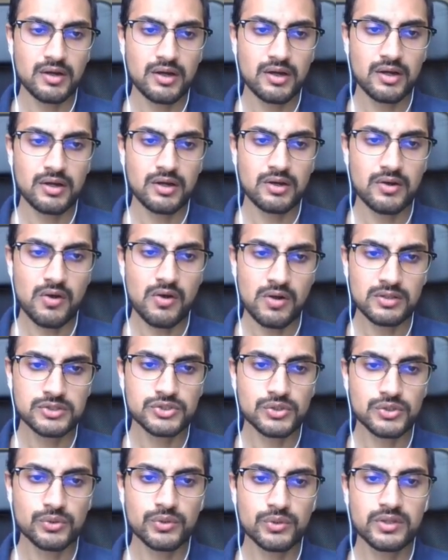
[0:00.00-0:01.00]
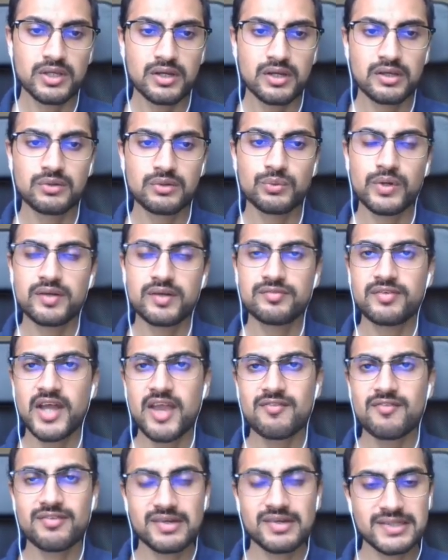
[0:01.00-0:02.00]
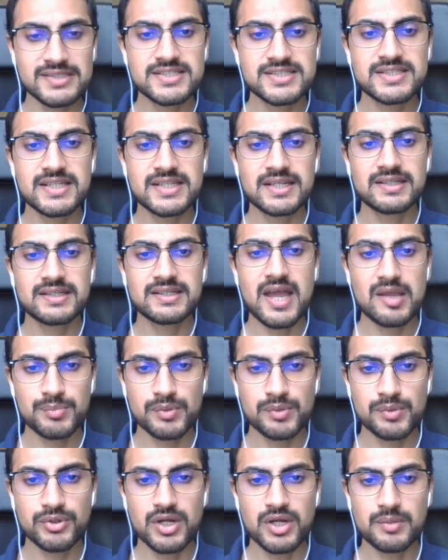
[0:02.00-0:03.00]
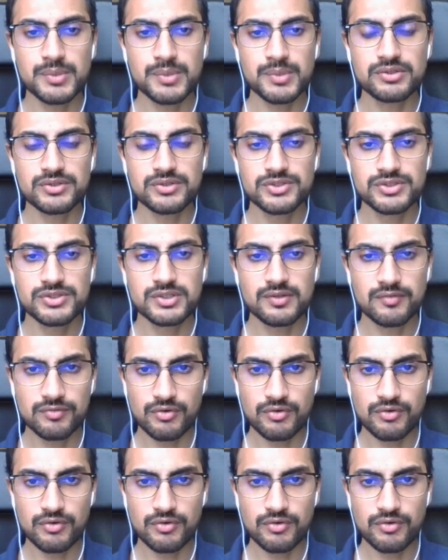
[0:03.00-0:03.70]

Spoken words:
Also, they require 5 distinct hyperparameters